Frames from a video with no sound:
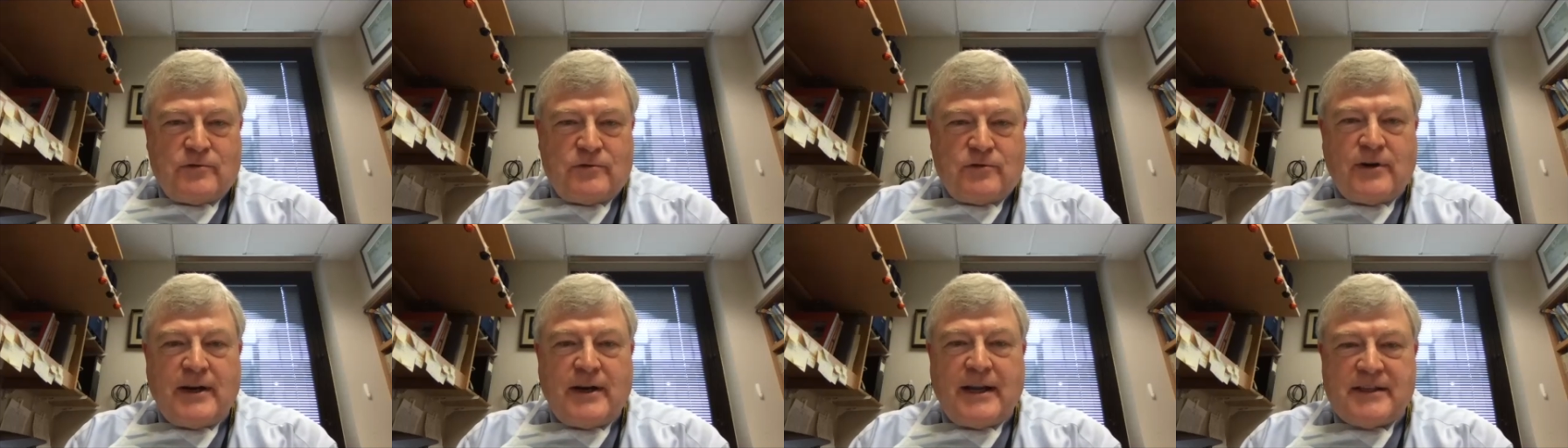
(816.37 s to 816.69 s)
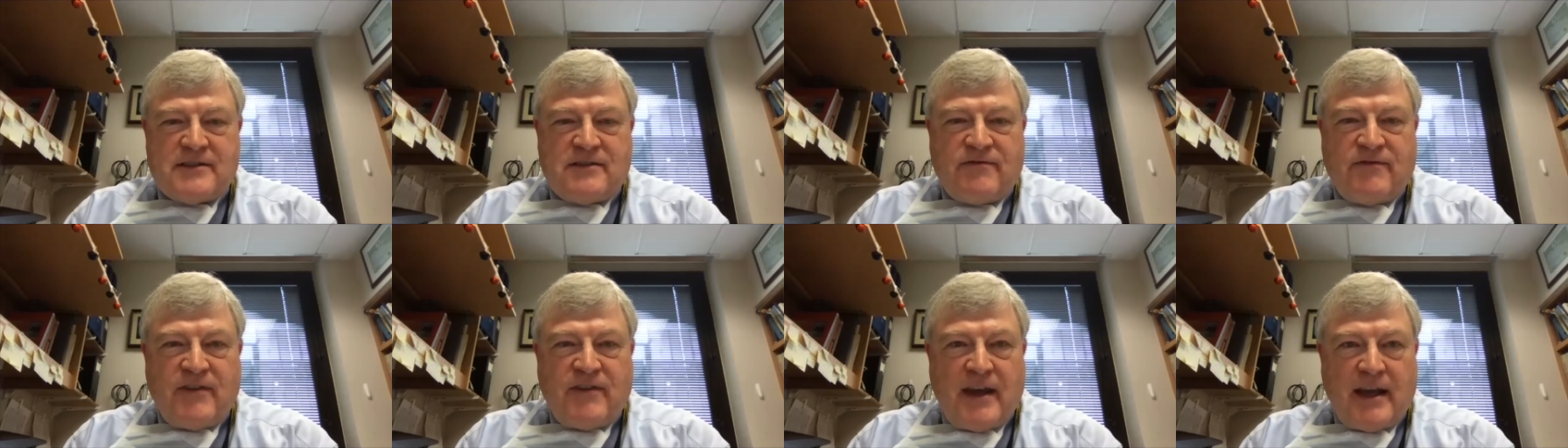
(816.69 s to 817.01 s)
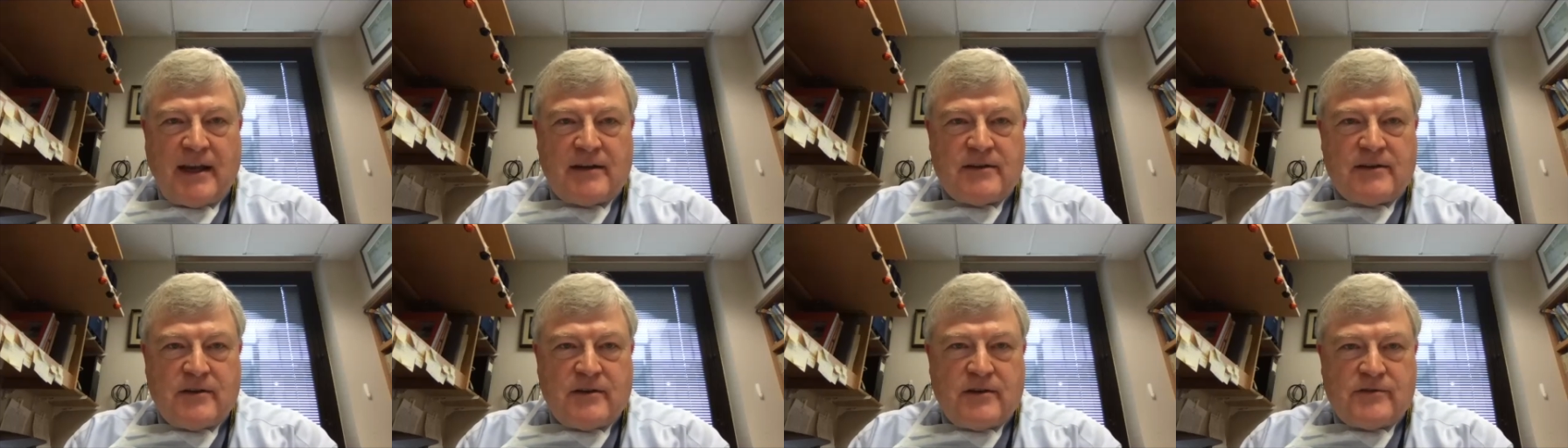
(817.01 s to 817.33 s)
transfect
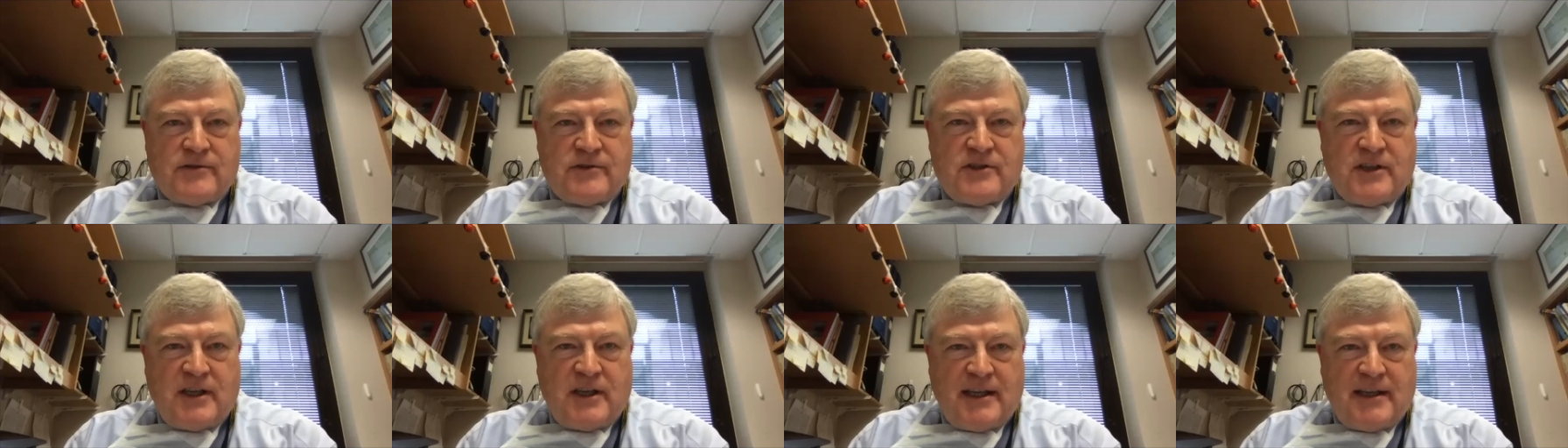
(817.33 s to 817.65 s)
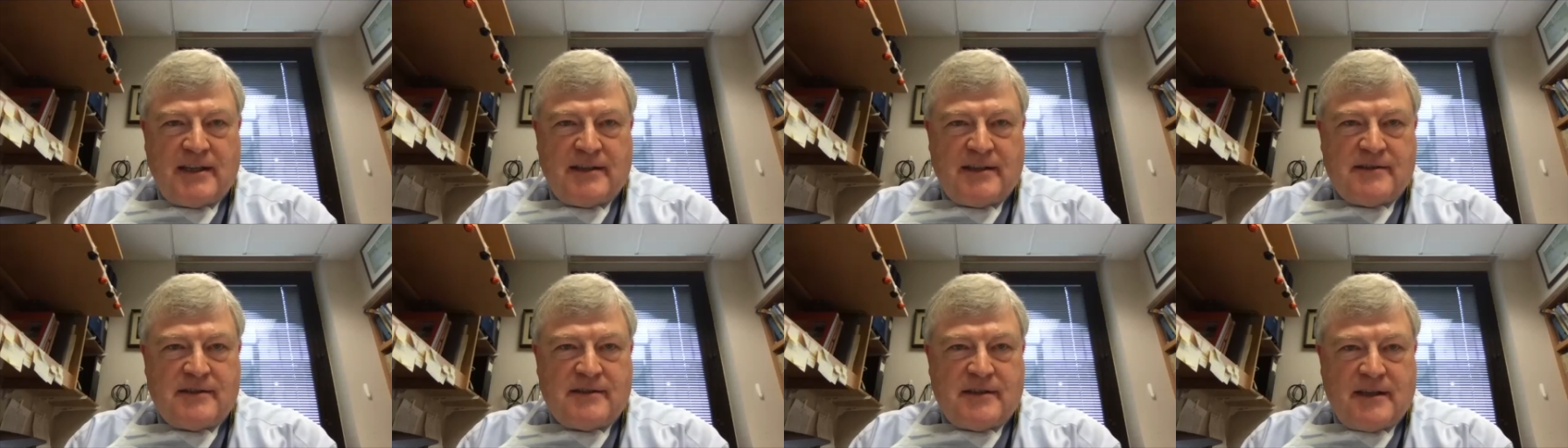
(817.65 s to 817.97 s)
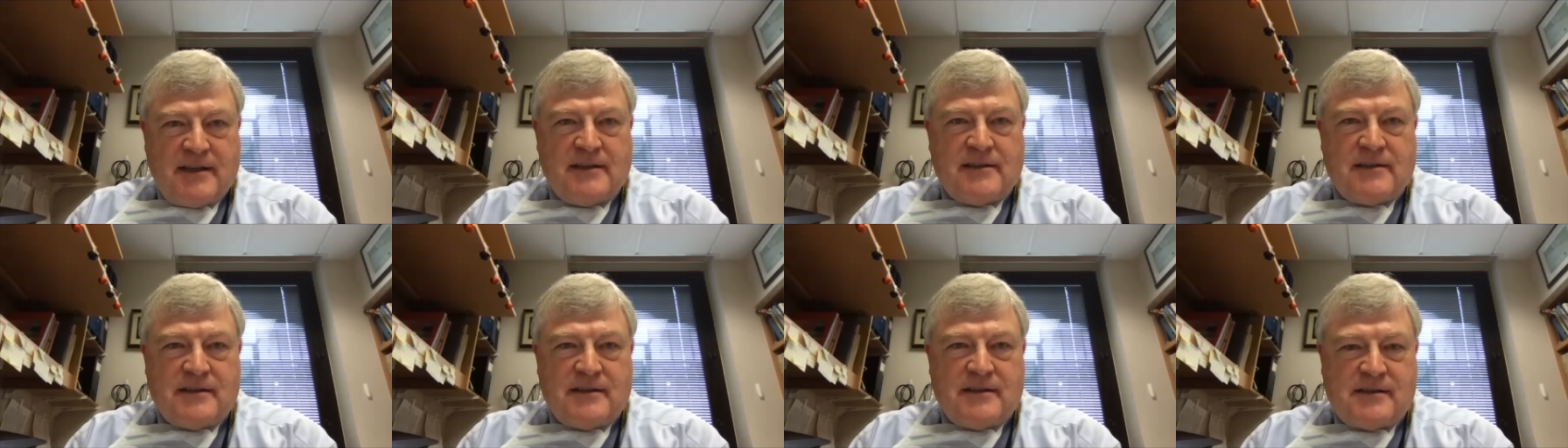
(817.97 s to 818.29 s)
those genes
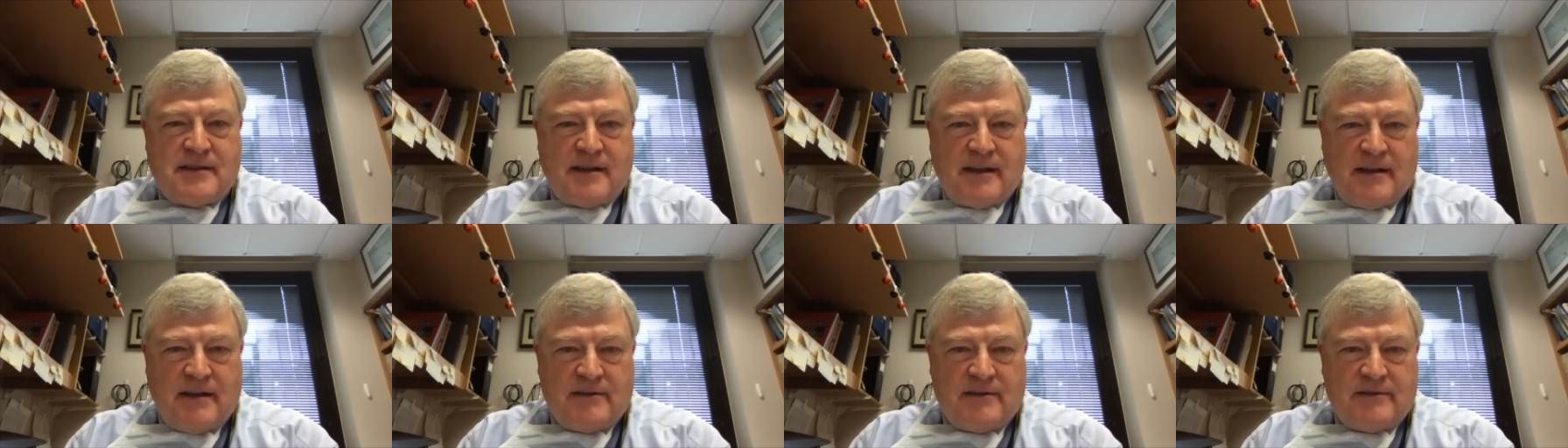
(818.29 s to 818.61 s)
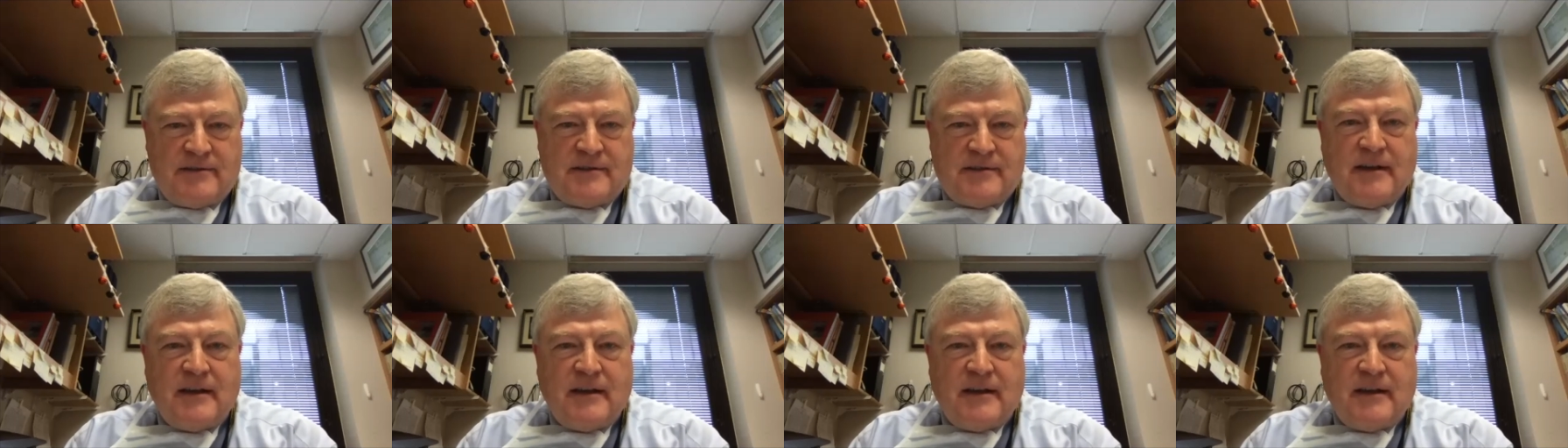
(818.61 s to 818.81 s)
into cells.